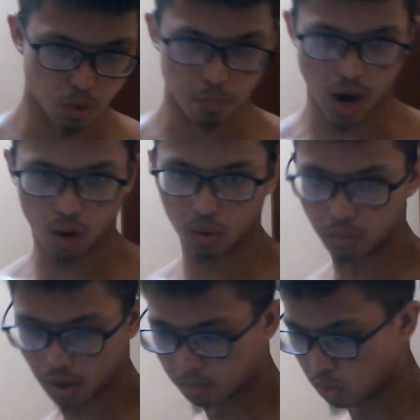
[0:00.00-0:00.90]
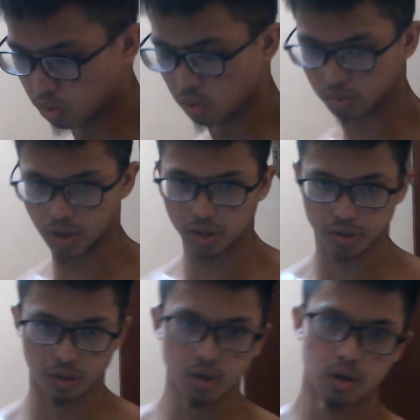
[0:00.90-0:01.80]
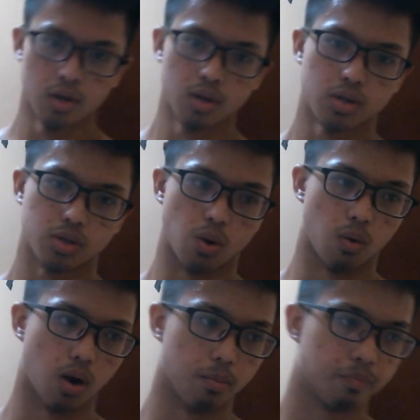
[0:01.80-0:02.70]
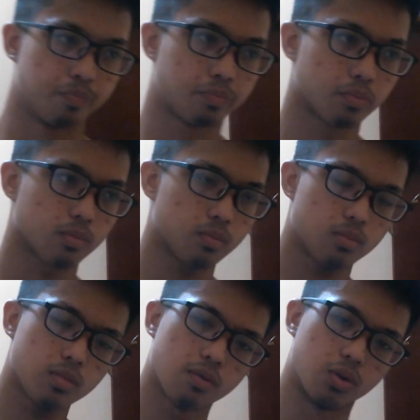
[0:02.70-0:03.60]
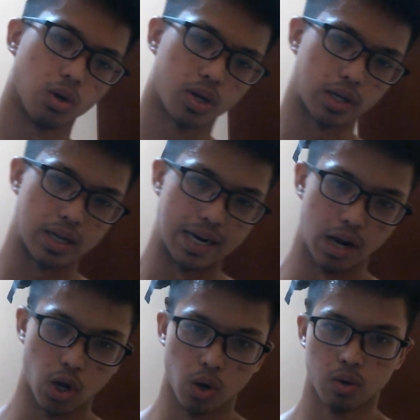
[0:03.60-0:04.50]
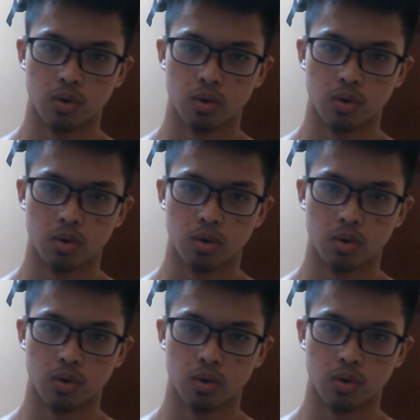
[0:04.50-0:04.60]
power and more rotation. So if you look at Canelo,